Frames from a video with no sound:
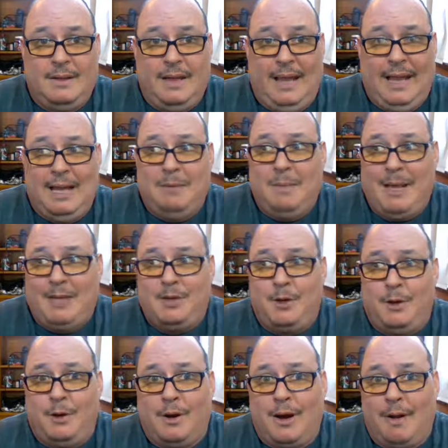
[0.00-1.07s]
And make sure
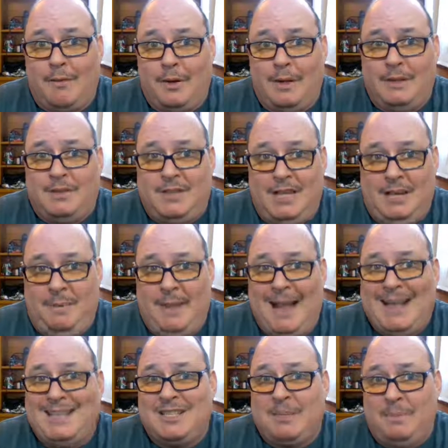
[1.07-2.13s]
your governance team
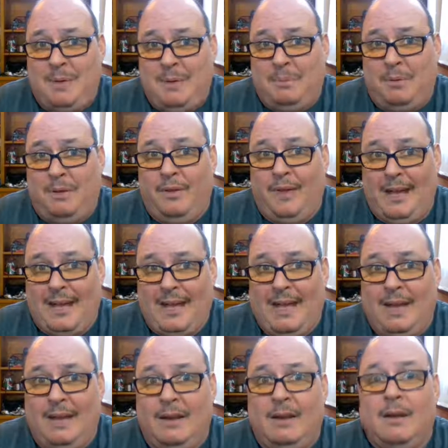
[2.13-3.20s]
has the people that
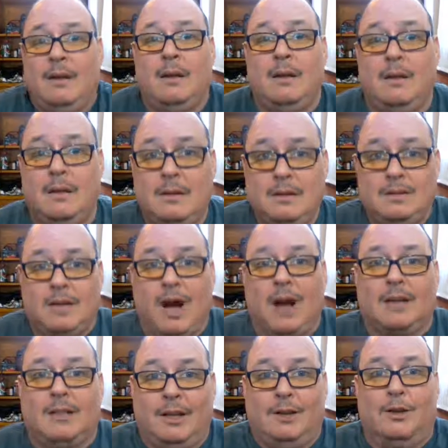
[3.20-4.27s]
can
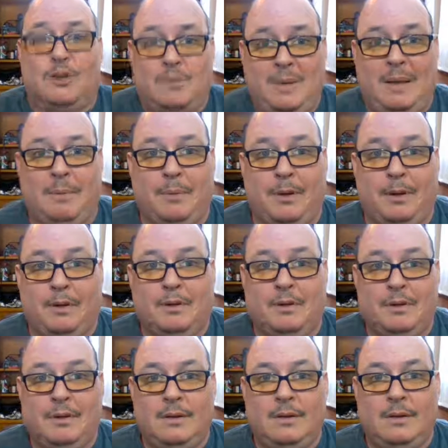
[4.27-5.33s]
talk to those people.
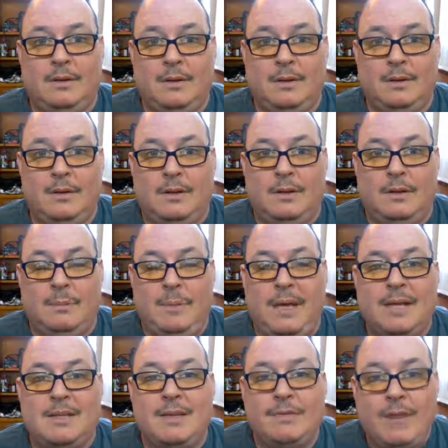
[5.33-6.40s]

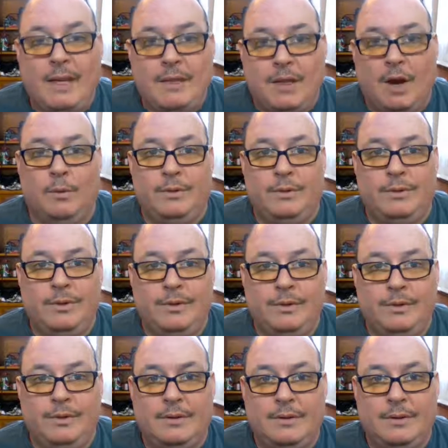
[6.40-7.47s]
Because if they don't,
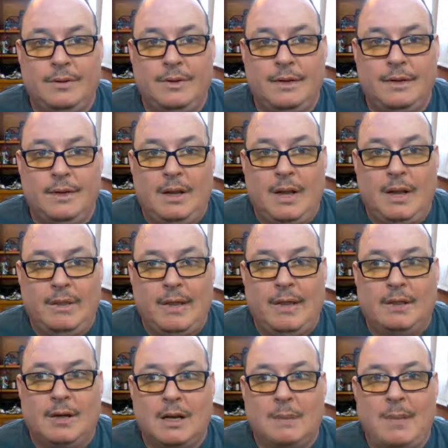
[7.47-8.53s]
then
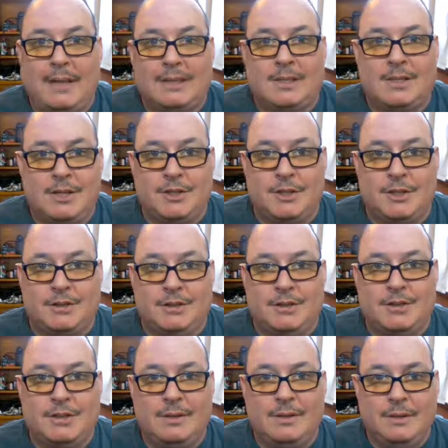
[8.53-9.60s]
they're going to make
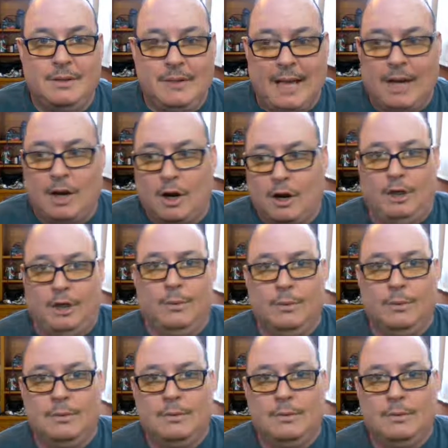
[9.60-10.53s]
decisions that hurt you.